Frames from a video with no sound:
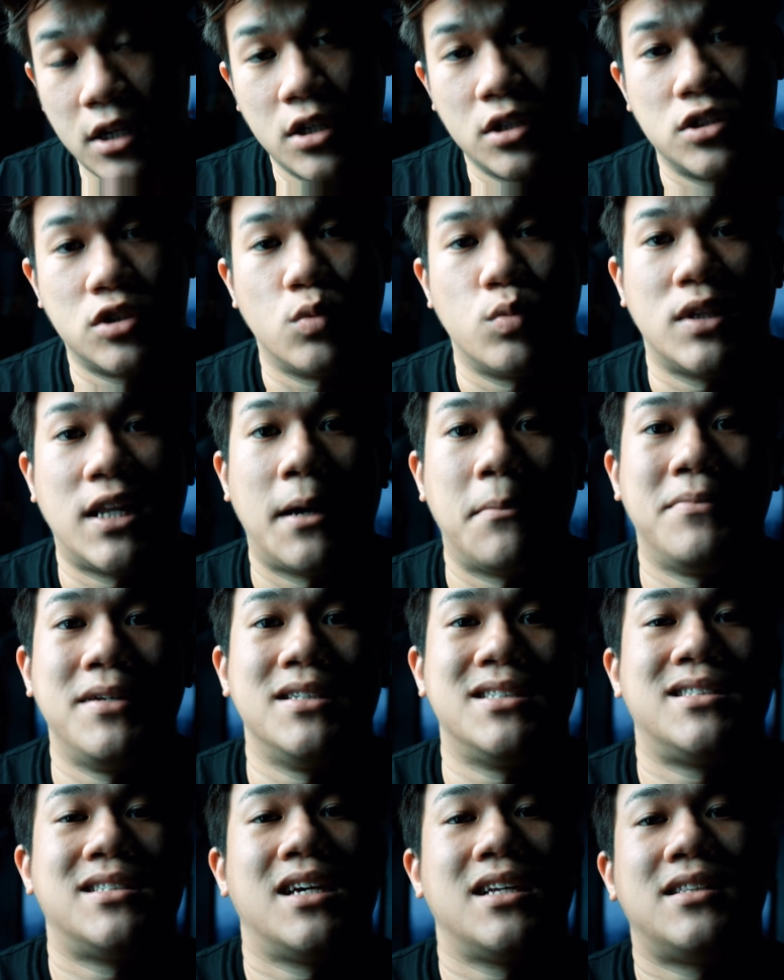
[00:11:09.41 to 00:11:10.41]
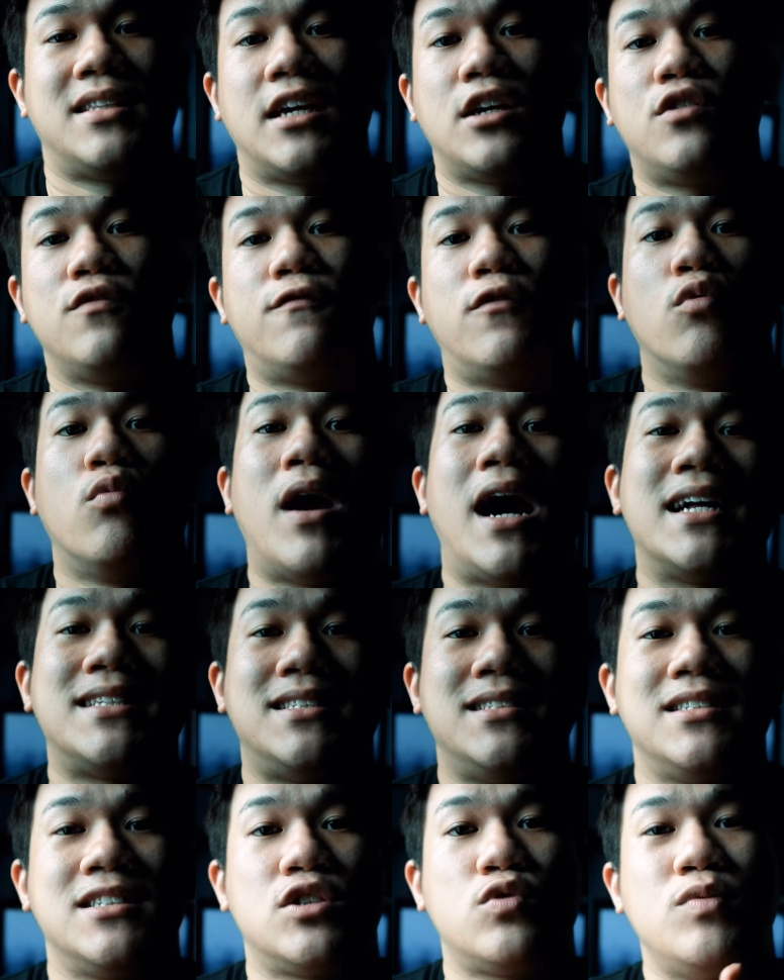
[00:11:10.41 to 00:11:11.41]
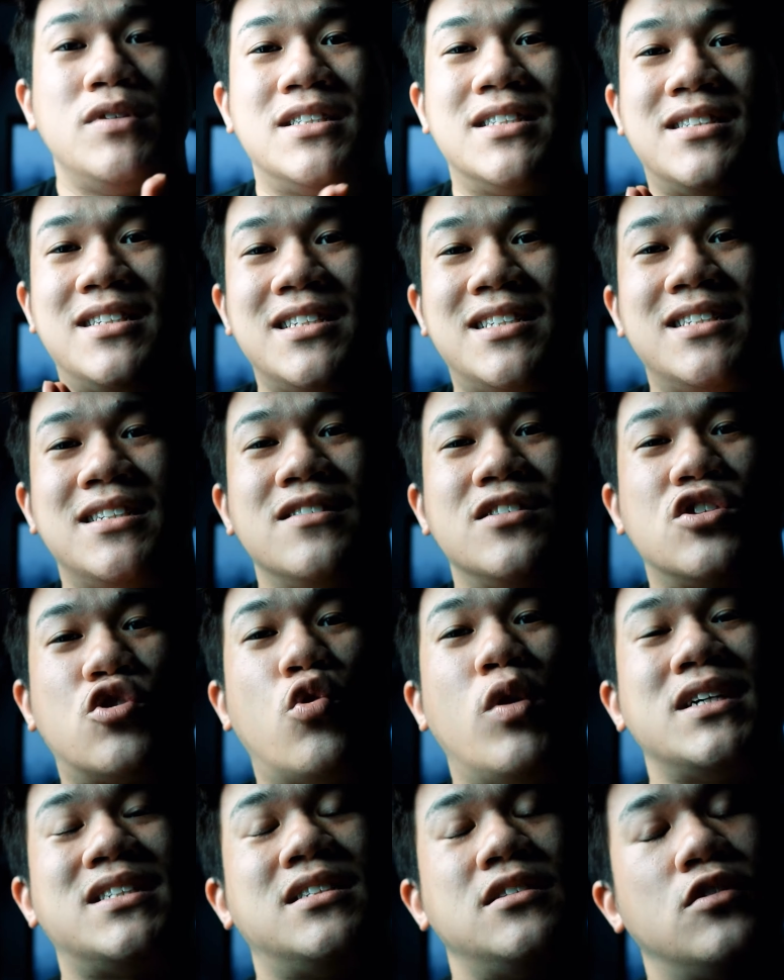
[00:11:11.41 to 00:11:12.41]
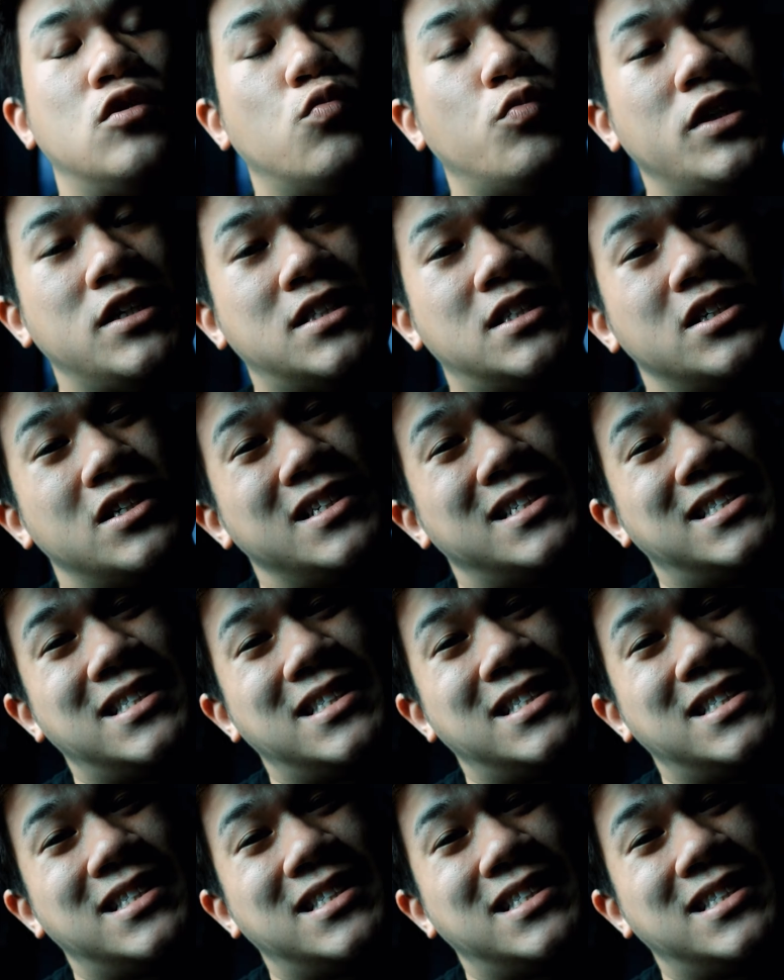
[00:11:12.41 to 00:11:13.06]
So with that being said, thank you for watching this week's edition of the Question of the Week series.